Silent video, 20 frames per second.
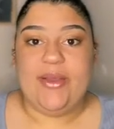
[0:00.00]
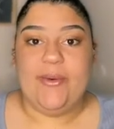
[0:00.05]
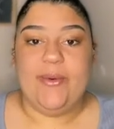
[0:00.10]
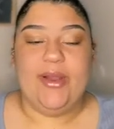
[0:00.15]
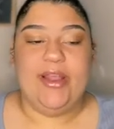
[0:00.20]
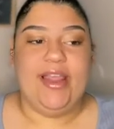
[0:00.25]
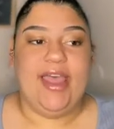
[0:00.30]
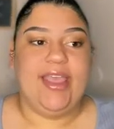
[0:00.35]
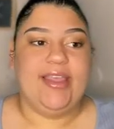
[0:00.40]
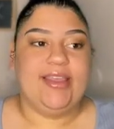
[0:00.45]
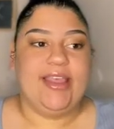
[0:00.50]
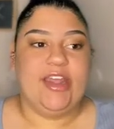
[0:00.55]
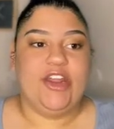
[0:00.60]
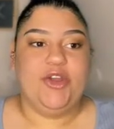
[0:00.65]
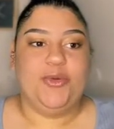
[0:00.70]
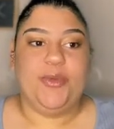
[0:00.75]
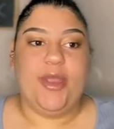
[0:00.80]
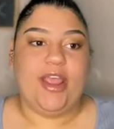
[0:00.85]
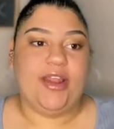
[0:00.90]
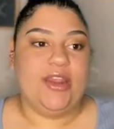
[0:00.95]
or like that
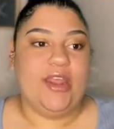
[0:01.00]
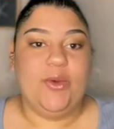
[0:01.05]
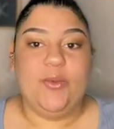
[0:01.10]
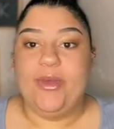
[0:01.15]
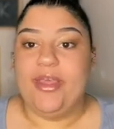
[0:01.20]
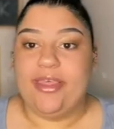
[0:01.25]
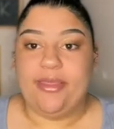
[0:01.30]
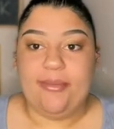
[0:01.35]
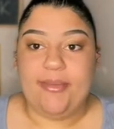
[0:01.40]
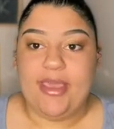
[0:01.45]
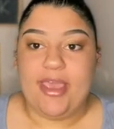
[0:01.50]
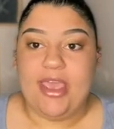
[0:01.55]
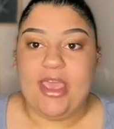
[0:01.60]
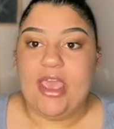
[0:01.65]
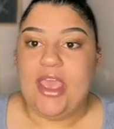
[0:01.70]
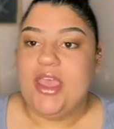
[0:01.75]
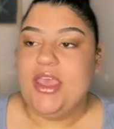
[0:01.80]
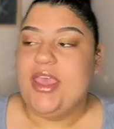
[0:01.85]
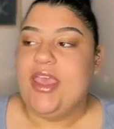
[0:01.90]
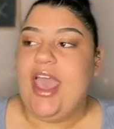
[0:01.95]
are pregnant with me,